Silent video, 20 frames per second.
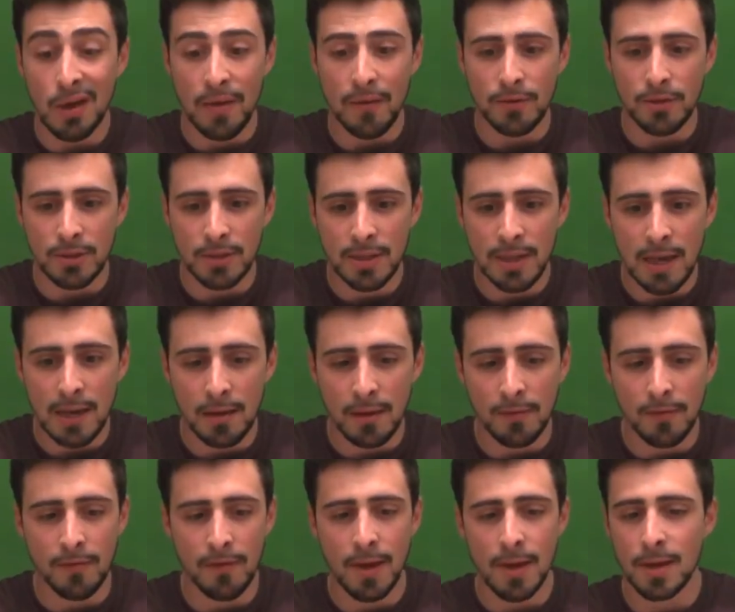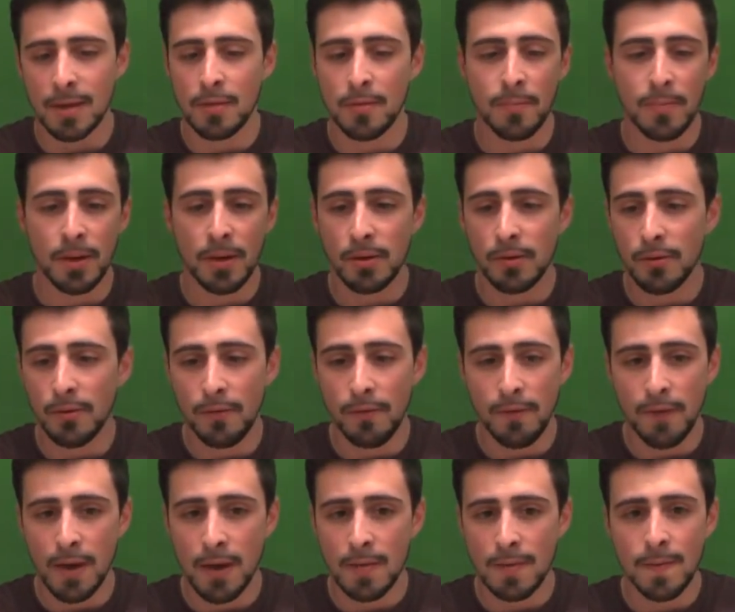have a silent fan and the bigger the
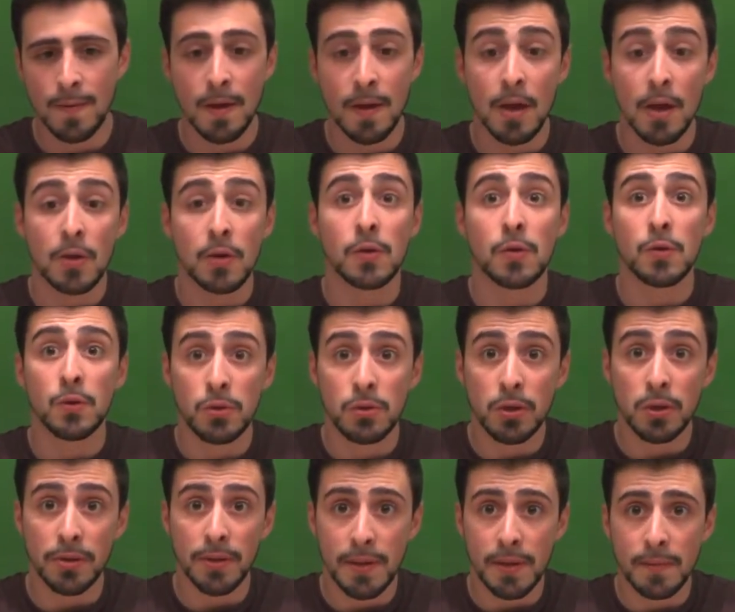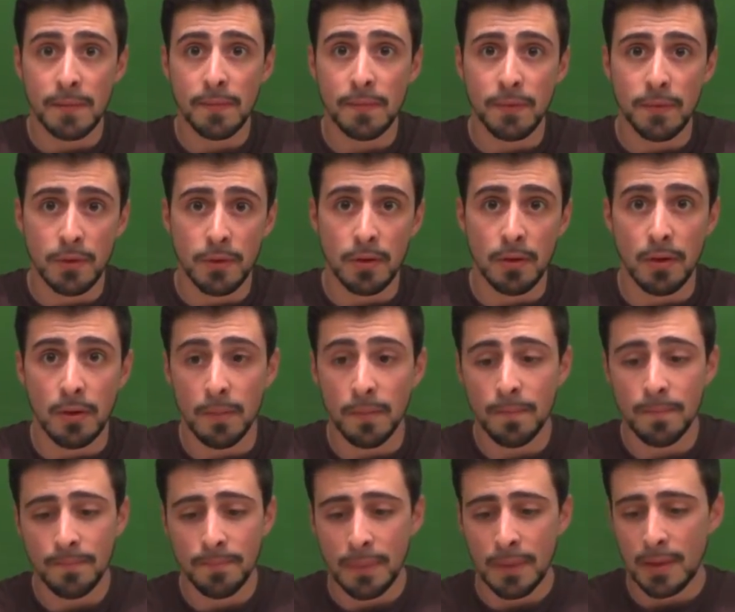fan, usually the
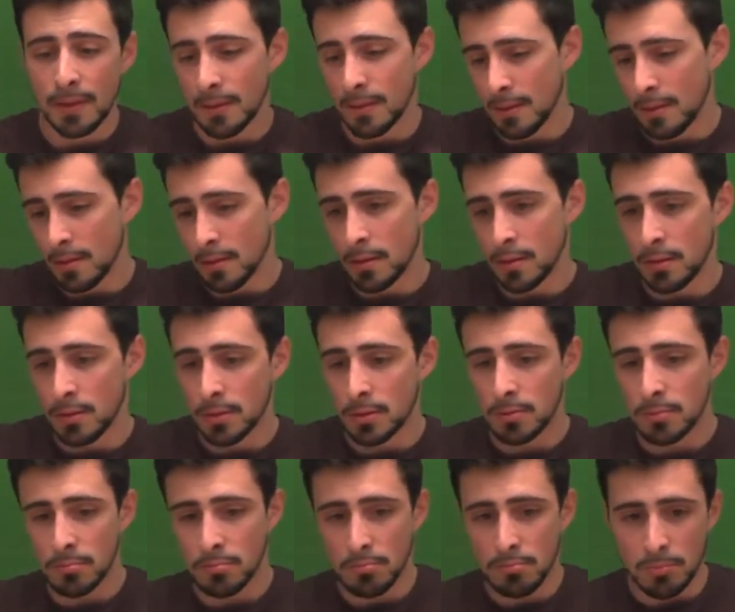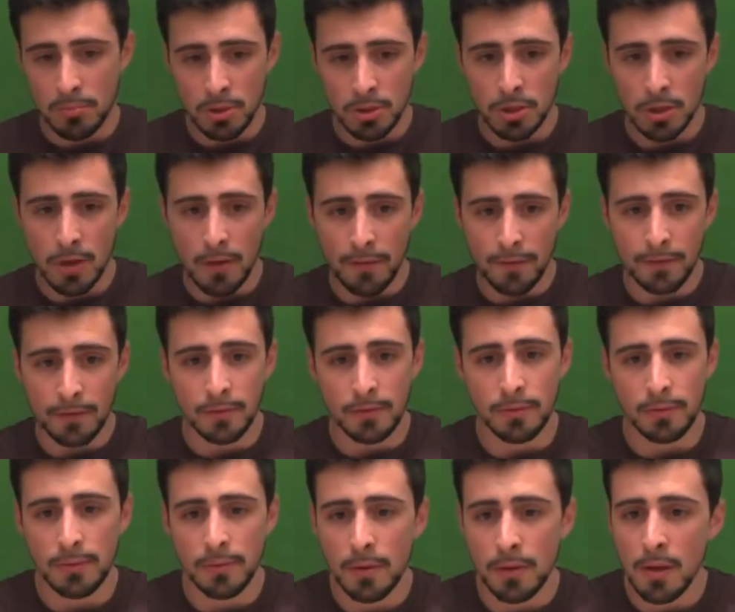
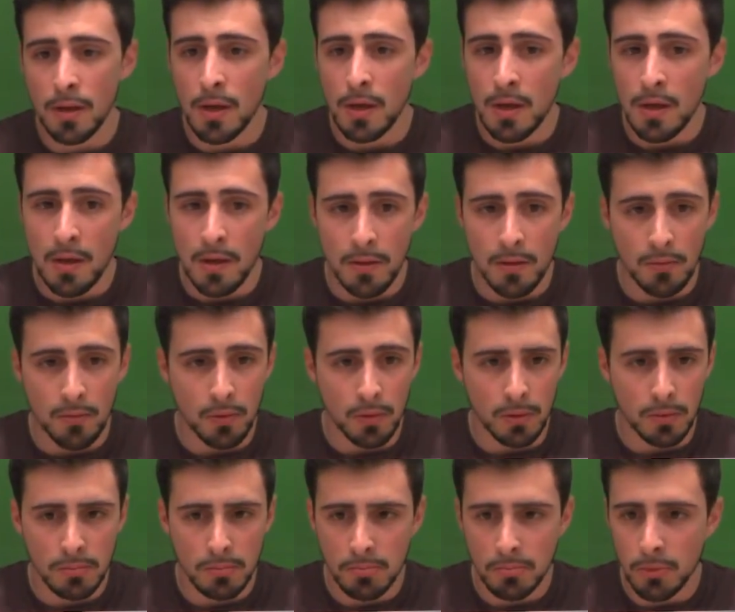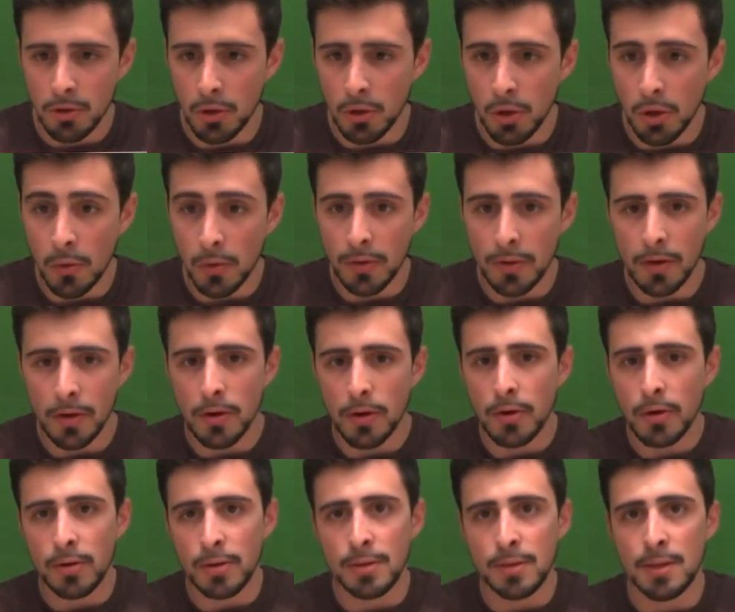softer, well, the lower the
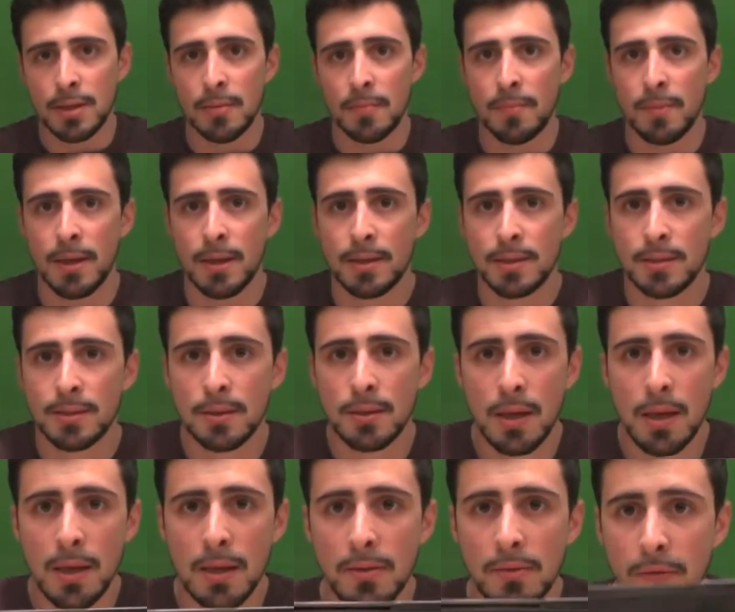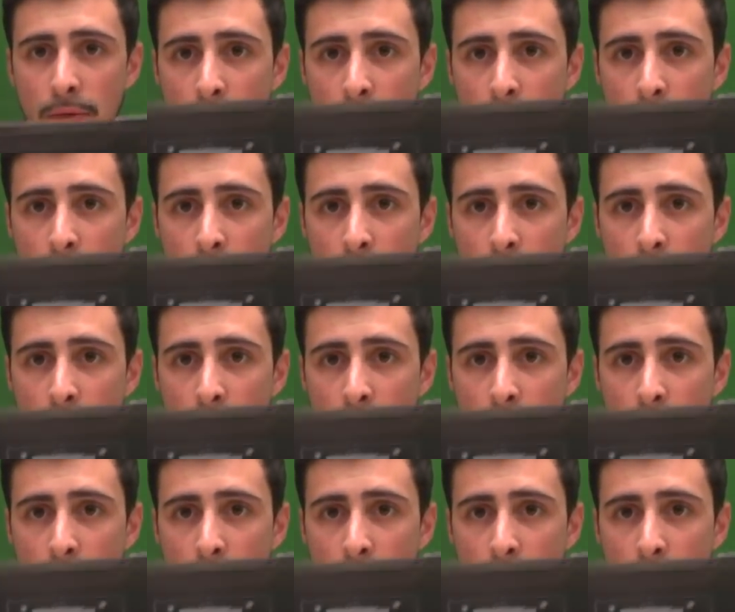noise it makes. And you've